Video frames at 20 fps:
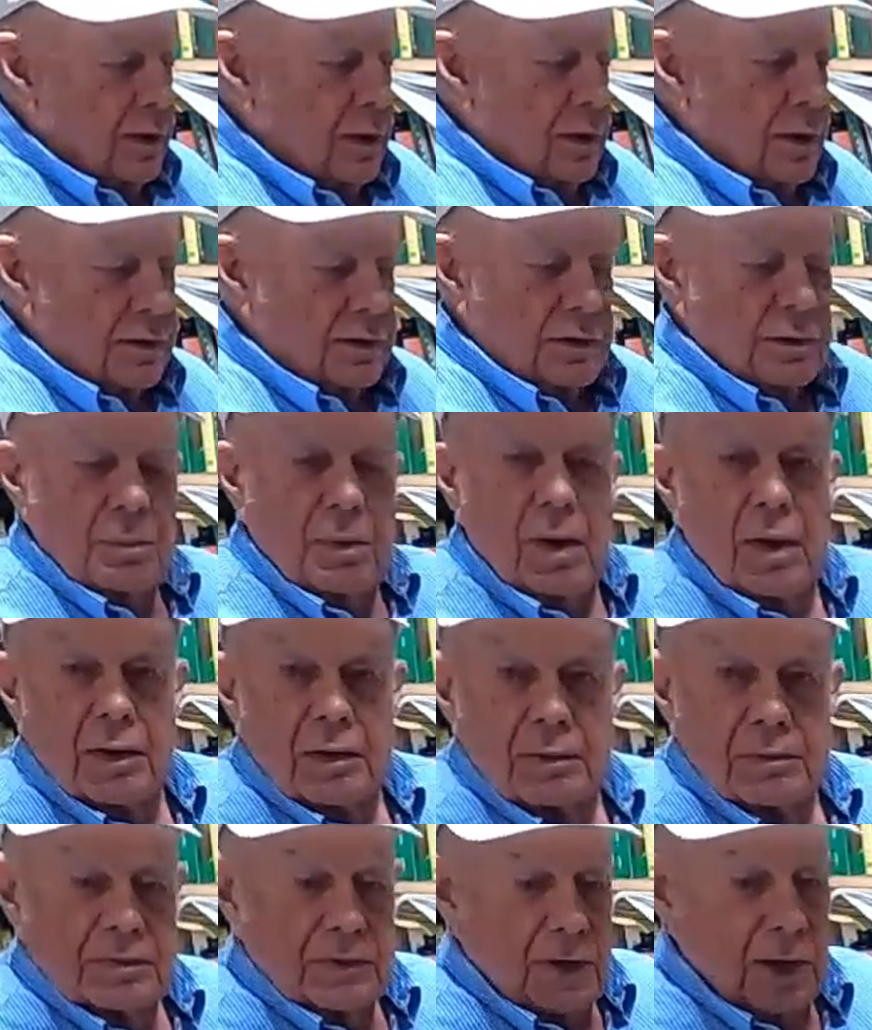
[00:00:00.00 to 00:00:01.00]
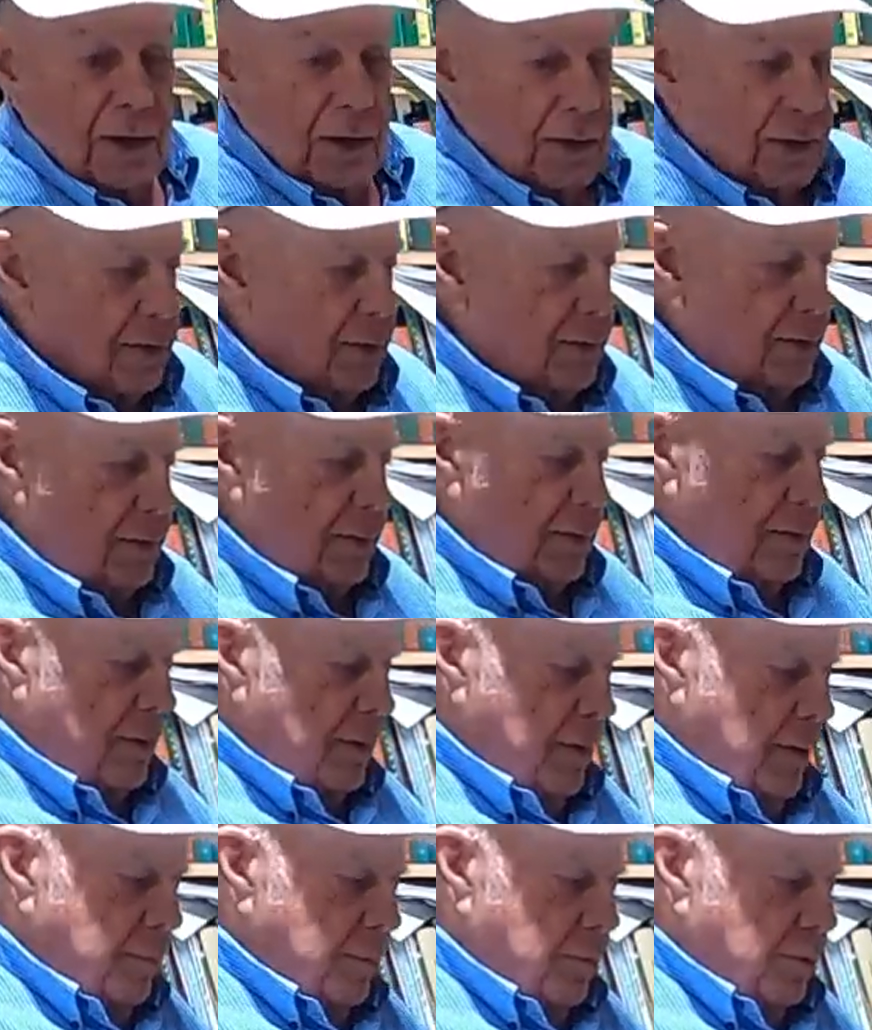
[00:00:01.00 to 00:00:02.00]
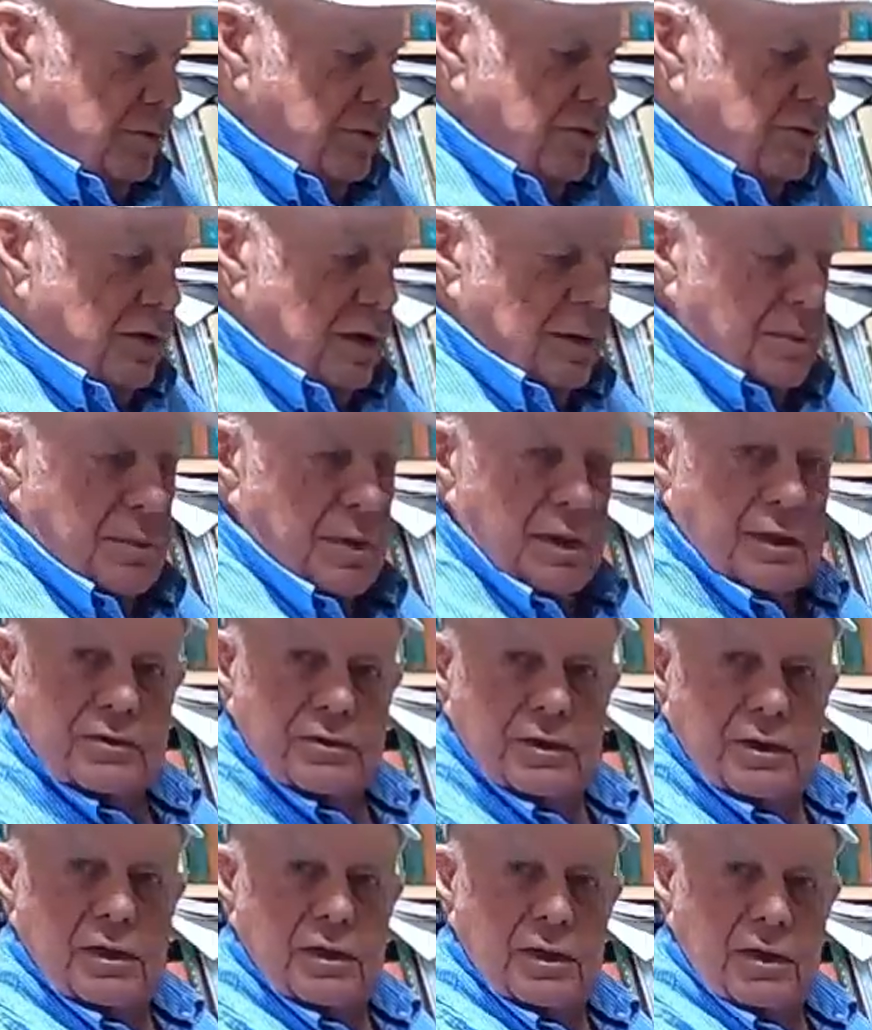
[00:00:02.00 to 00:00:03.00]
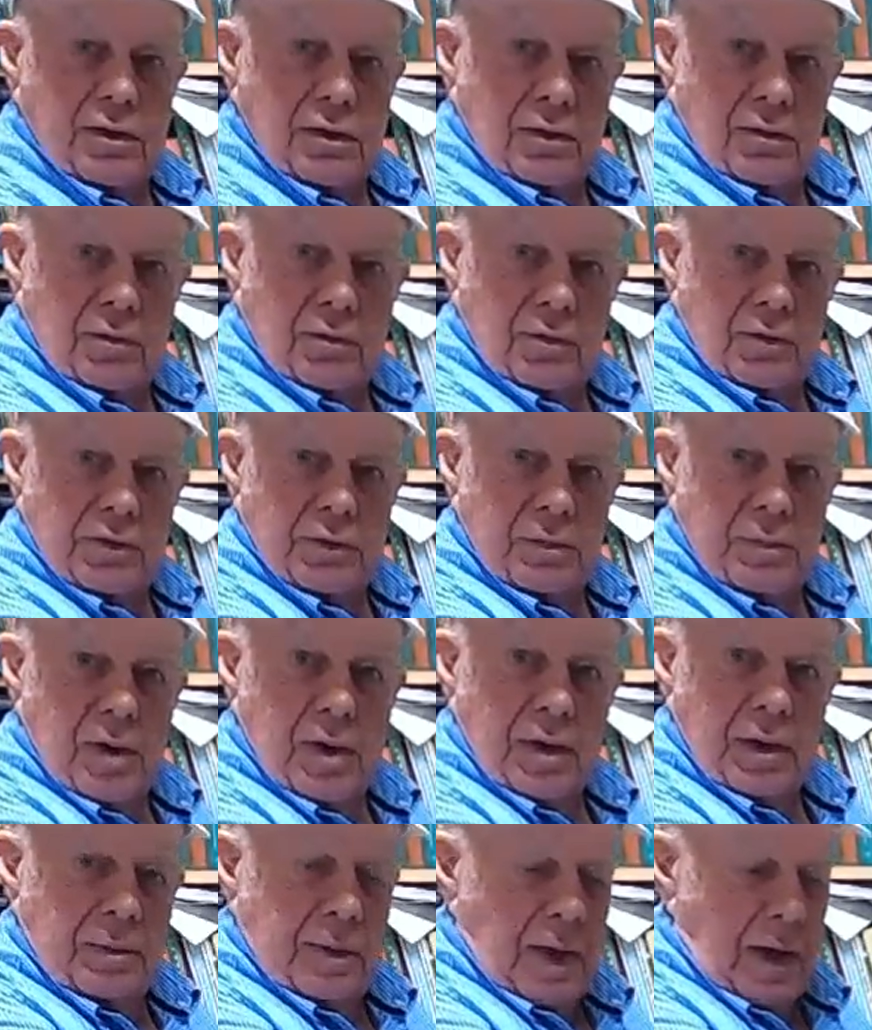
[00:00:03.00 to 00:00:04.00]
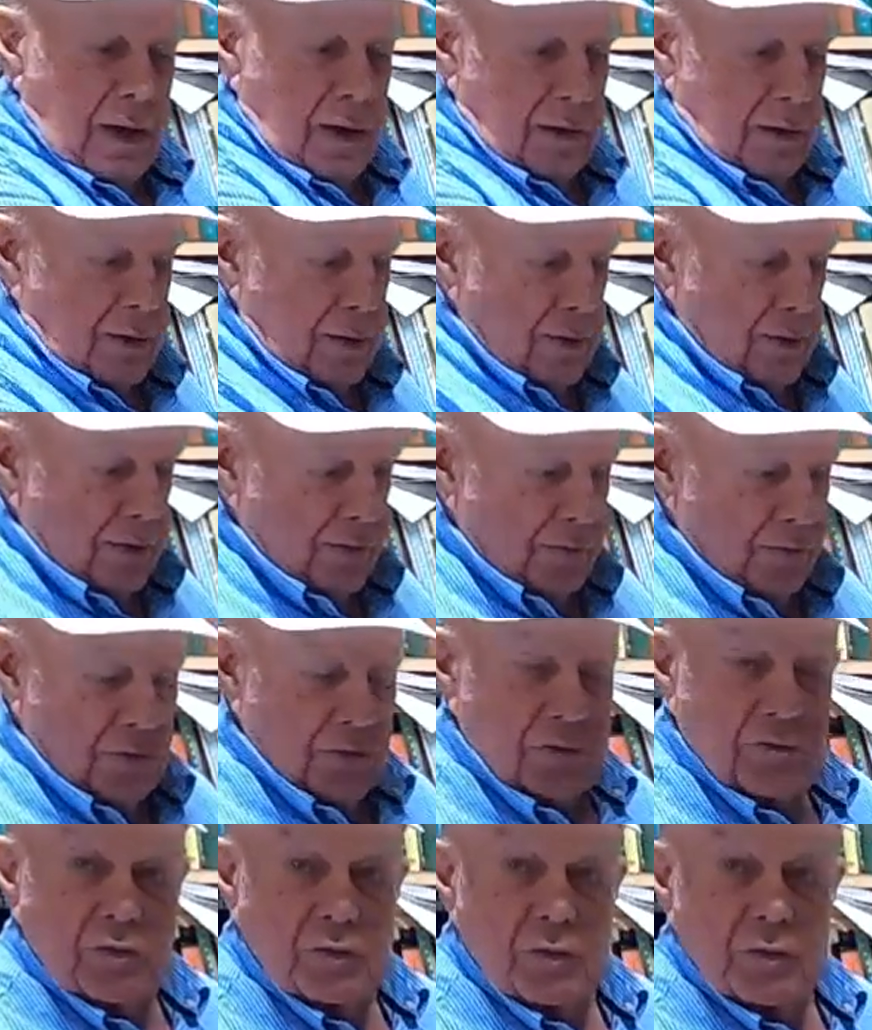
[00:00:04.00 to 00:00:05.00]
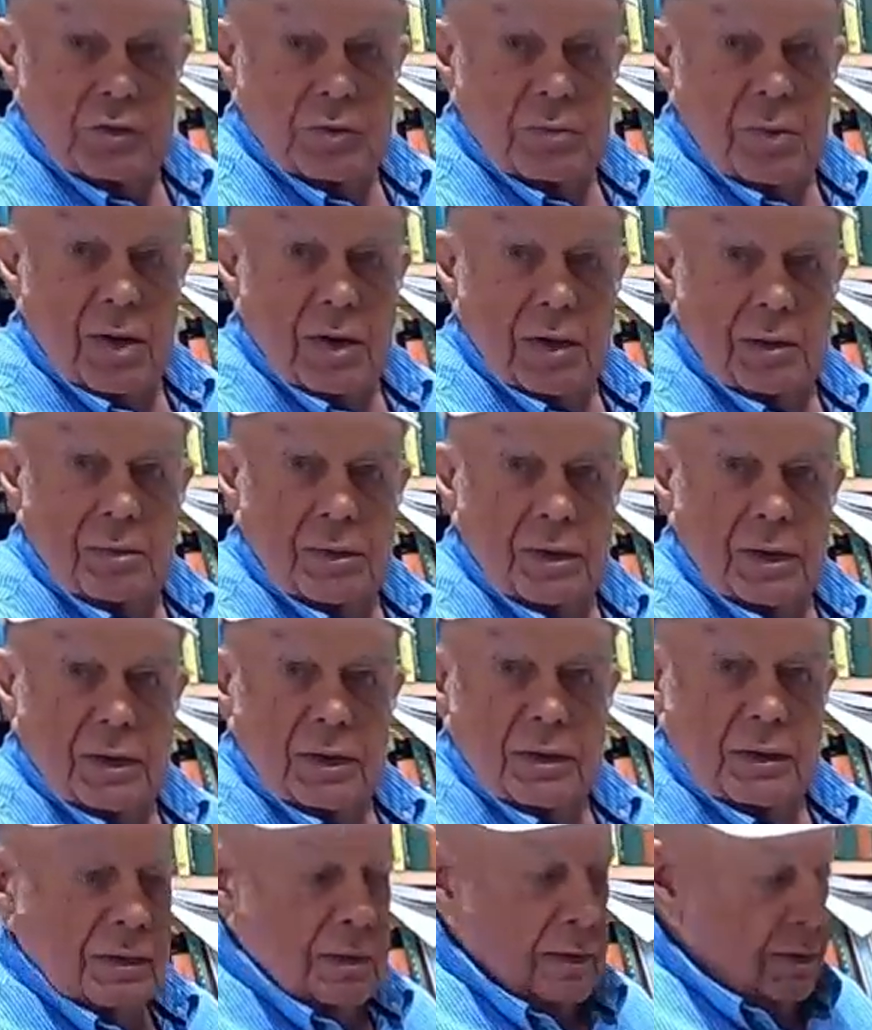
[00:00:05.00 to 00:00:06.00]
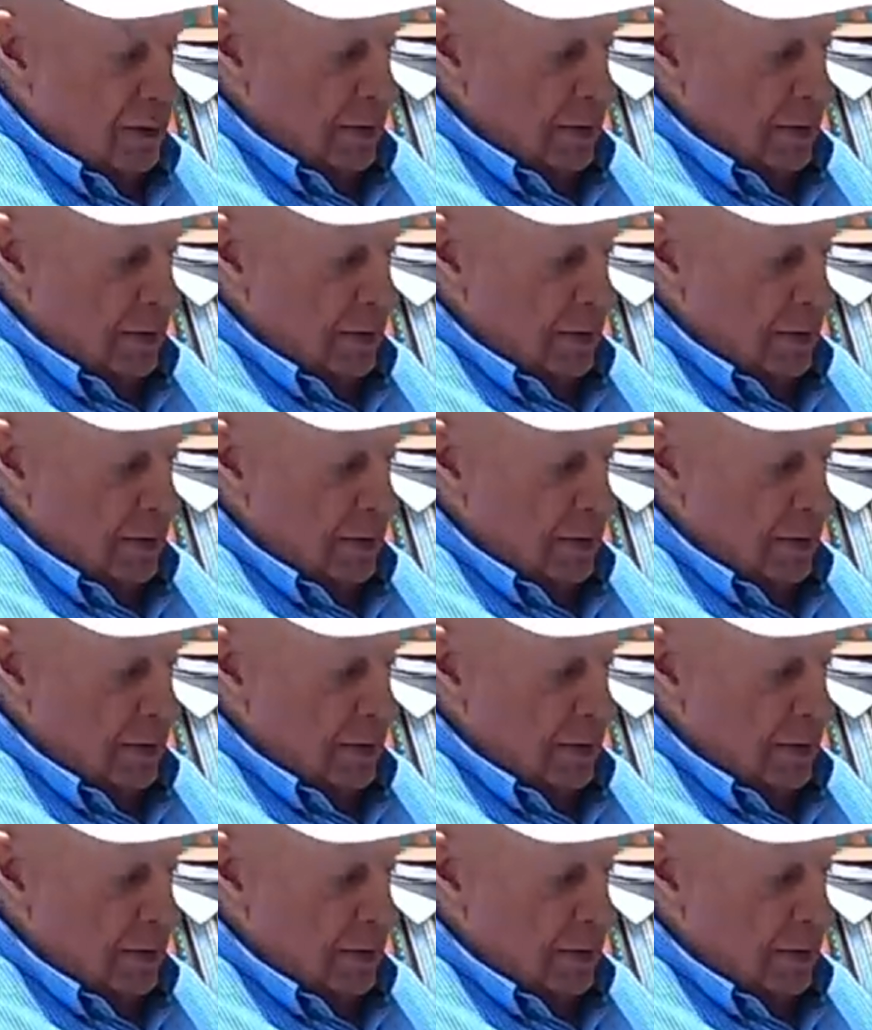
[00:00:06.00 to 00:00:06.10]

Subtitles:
cut the bottoms out, put the same mix in here with the bottom out versus with the bottom in.